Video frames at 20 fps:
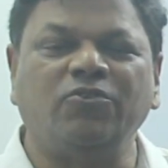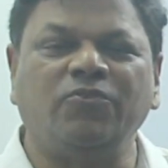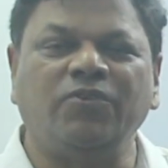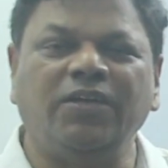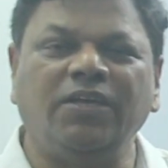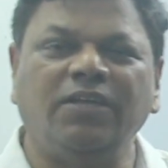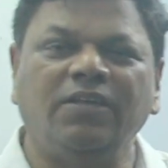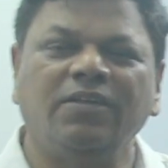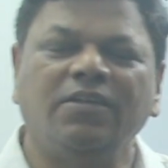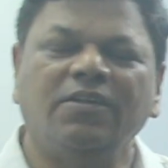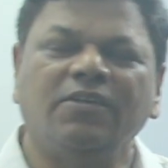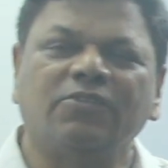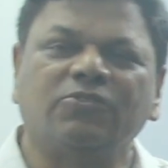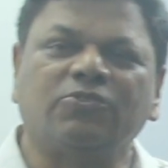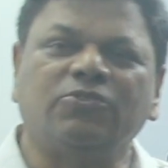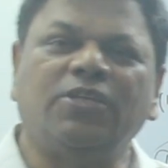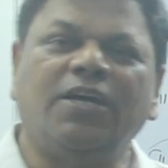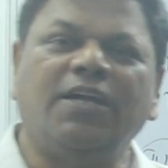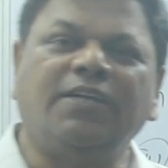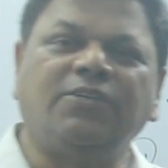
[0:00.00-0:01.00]
doing
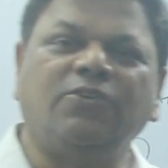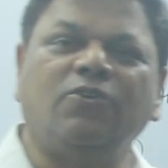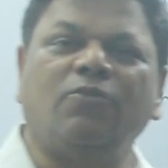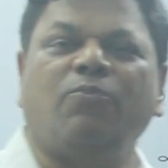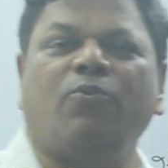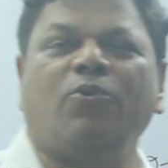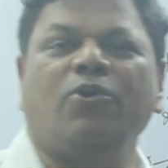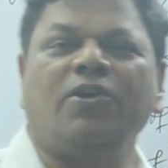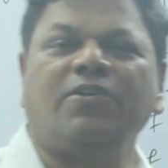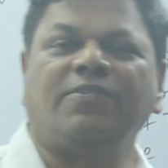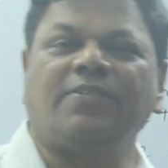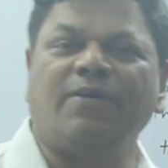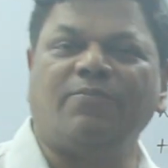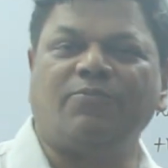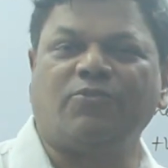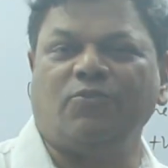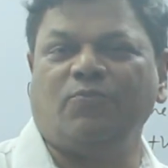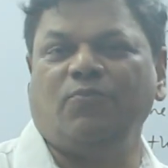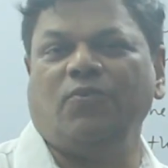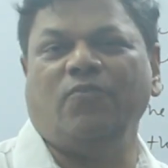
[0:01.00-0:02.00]
so that the board
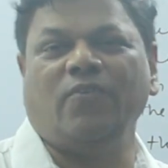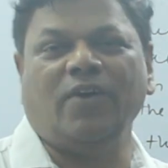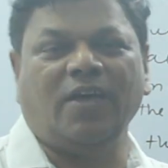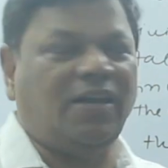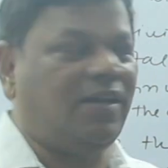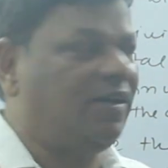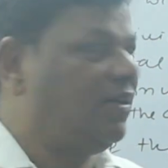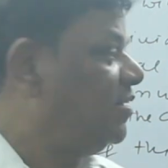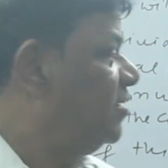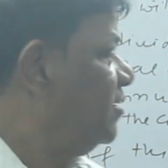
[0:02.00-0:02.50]
exams will be better.